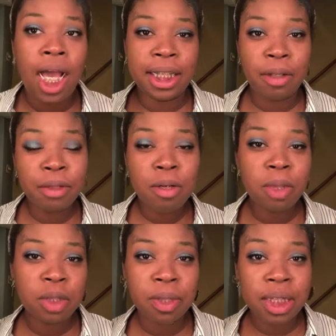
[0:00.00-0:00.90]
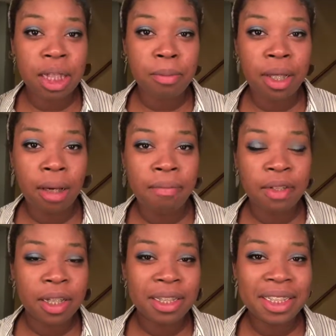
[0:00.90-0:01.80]
I don't know which one's gonna be up
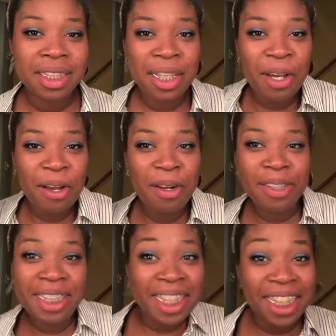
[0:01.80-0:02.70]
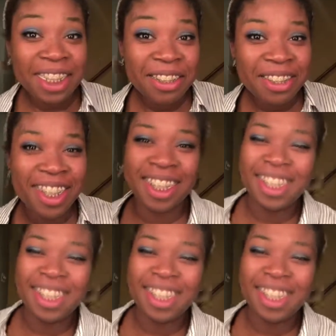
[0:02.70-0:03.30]
first, so stay tuned.